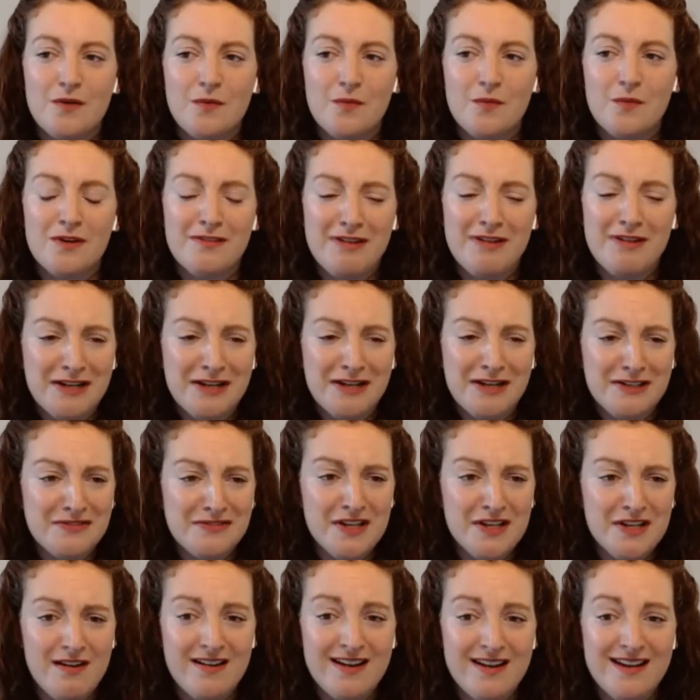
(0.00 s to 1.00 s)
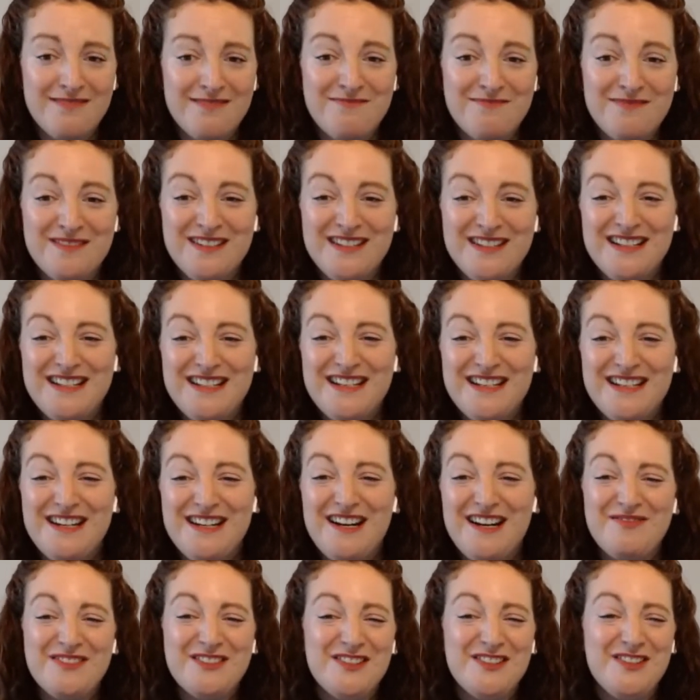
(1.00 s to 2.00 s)
We're out of time.
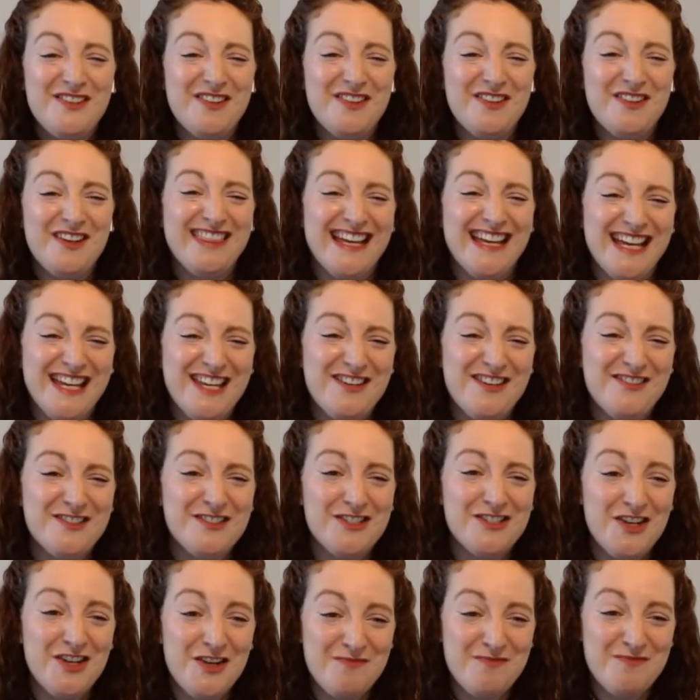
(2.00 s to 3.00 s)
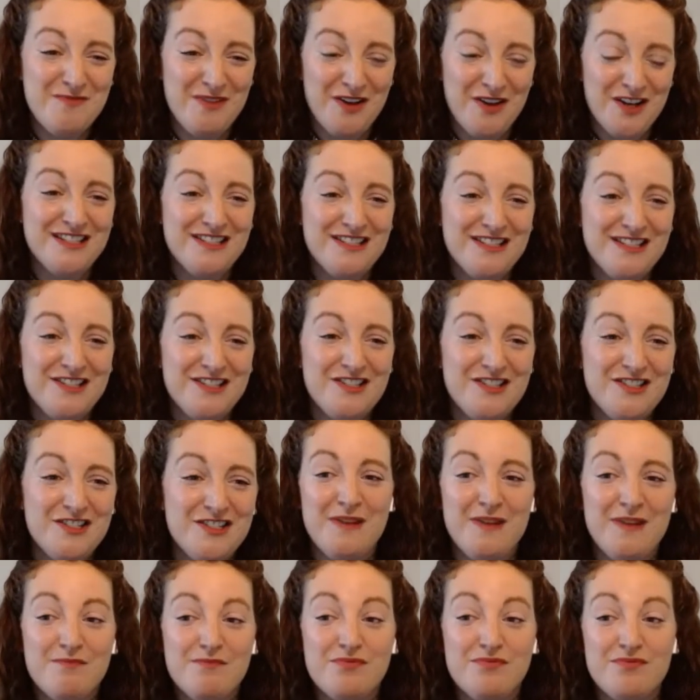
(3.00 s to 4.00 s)
So look, thank you so much. This has just
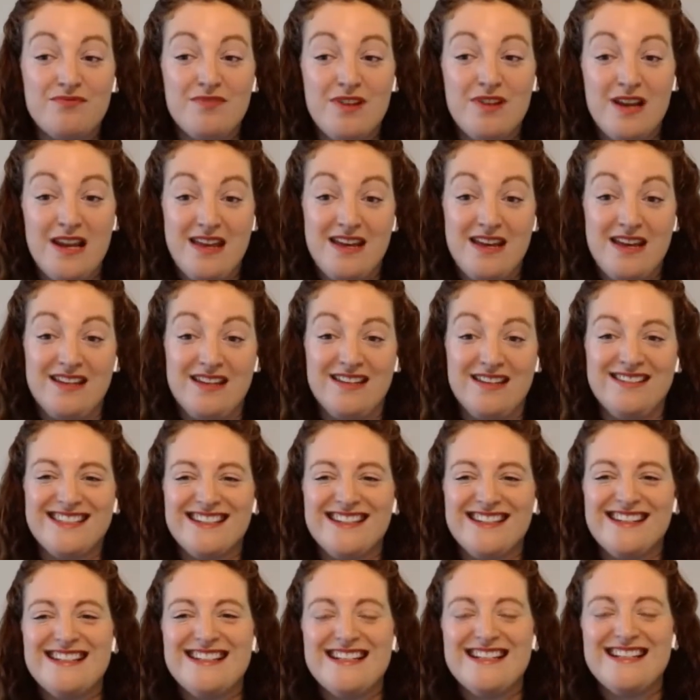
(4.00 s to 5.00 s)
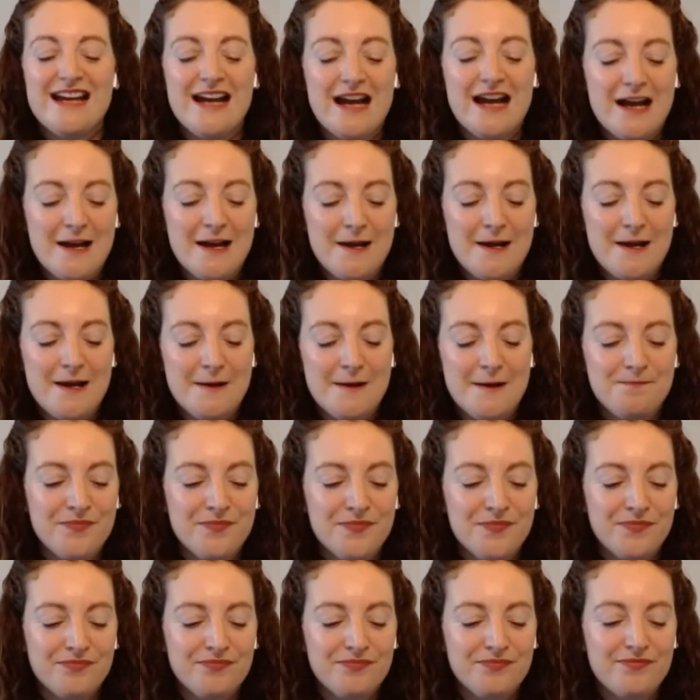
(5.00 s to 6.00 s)
been brilliant.
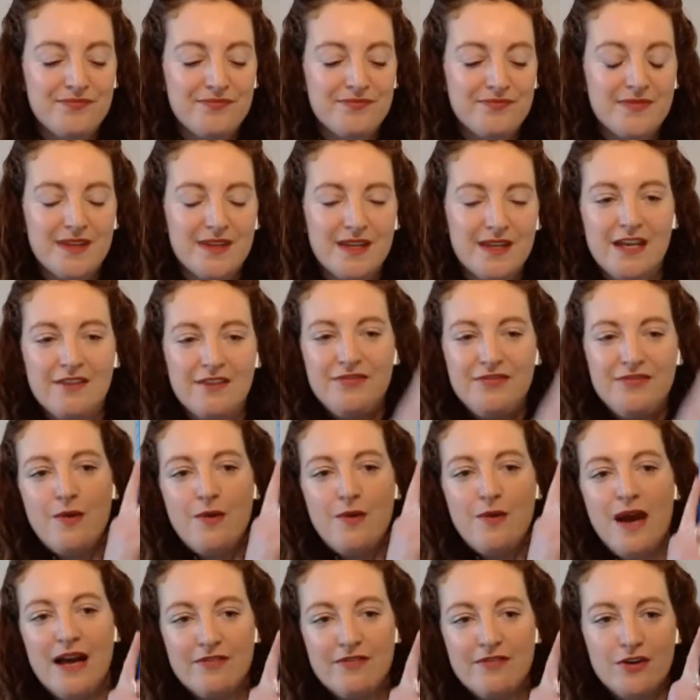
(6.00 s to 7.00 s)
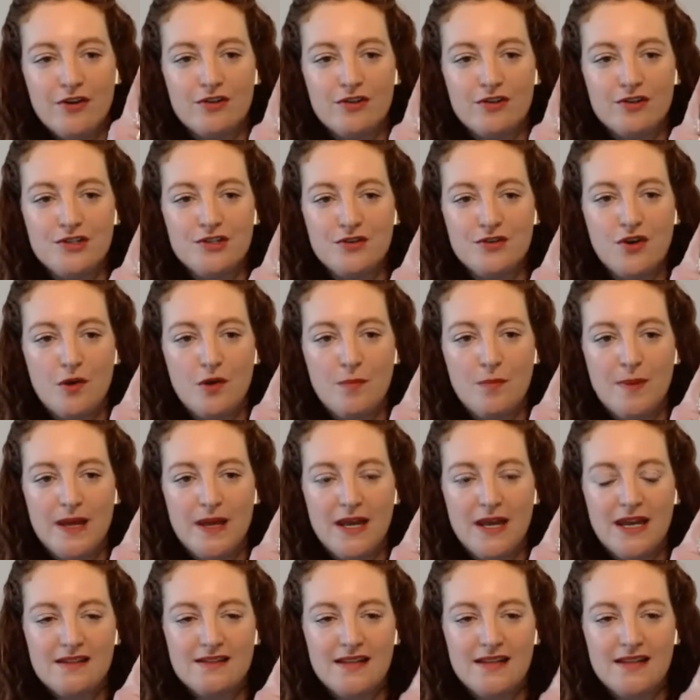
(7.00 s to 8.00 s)
If you haven't got your
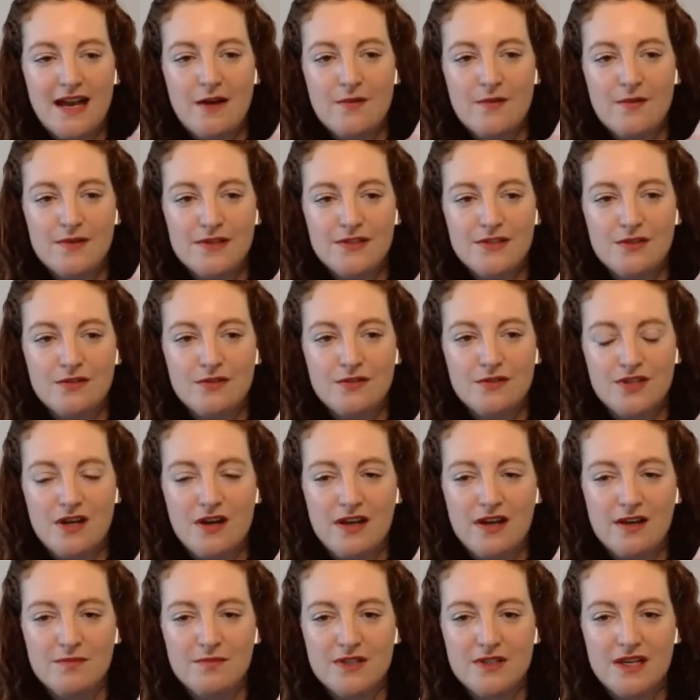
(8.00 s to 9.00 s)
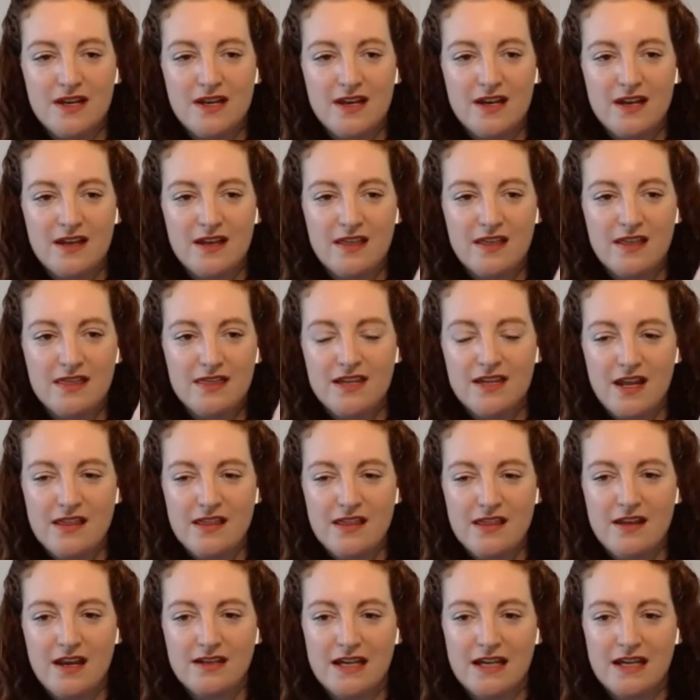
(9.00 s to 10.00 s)
copy, now is your time to, you know,
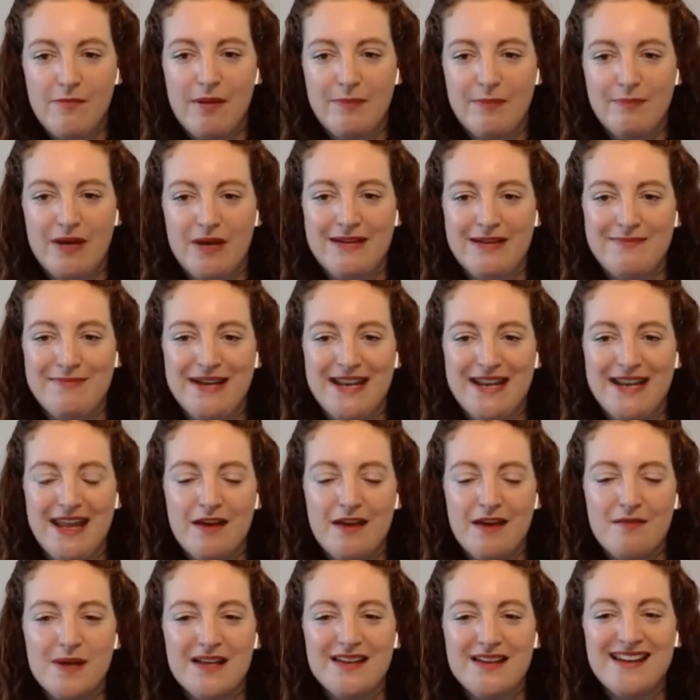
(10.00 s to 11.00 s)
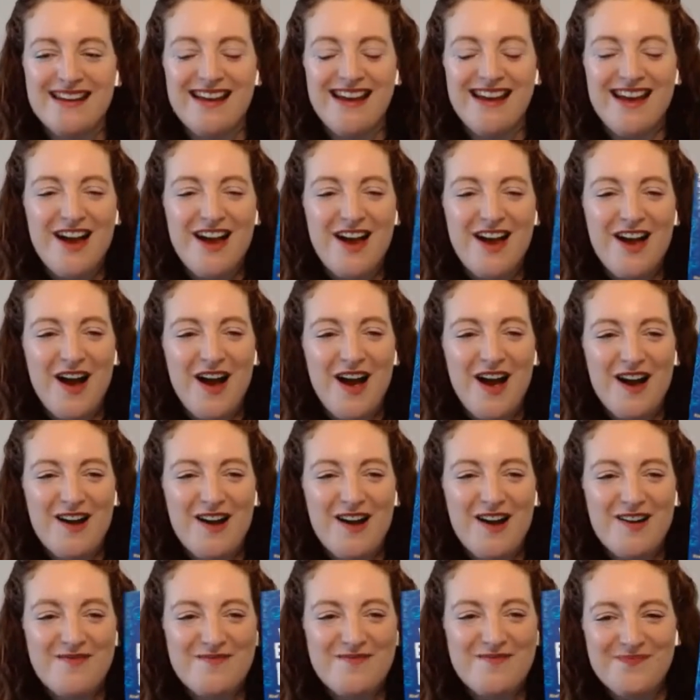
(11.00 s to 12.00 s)
think about it. But
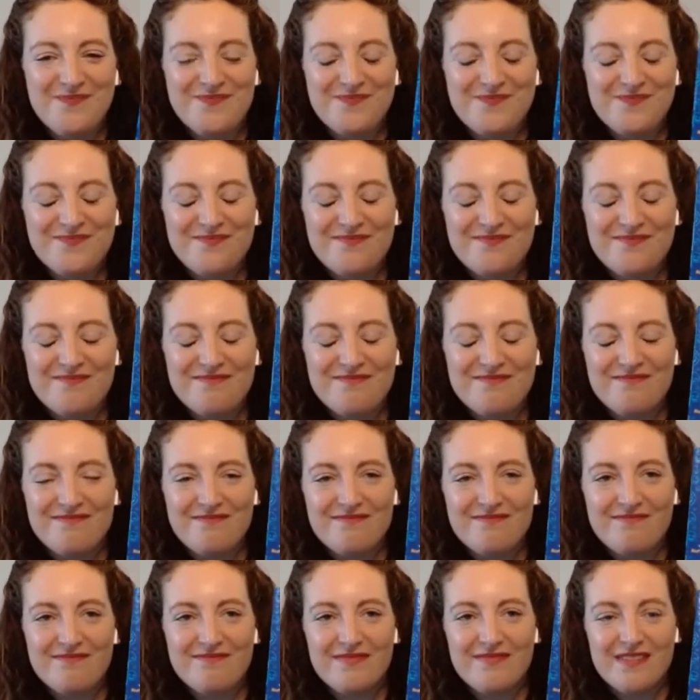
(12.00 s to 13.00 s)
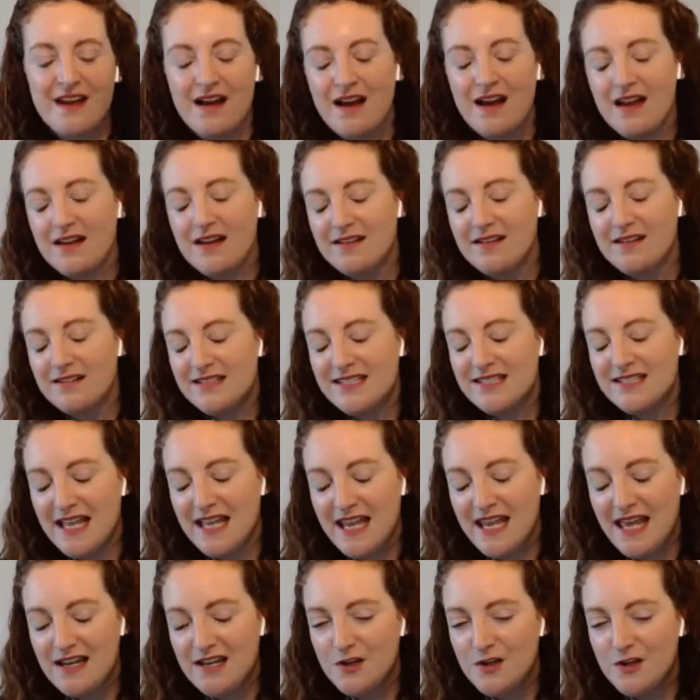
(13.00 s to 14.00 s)
I understand,
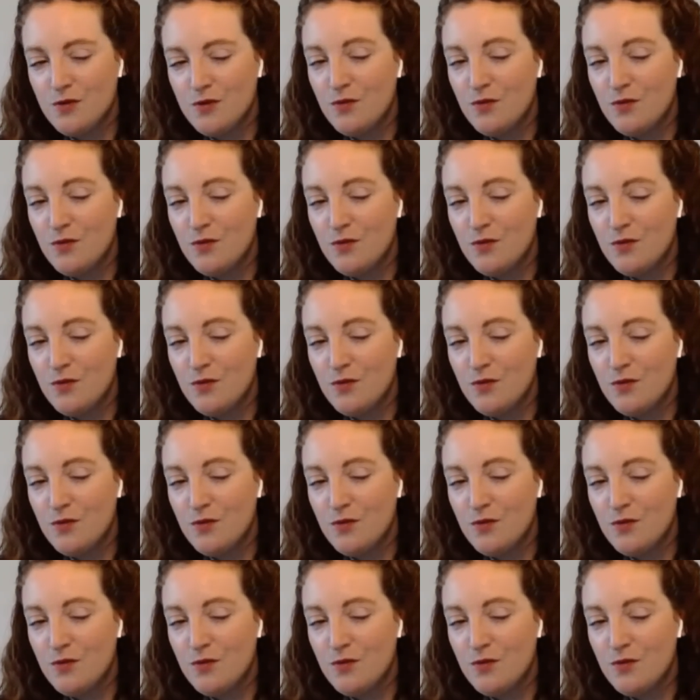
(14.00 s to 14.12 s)
Helen, you're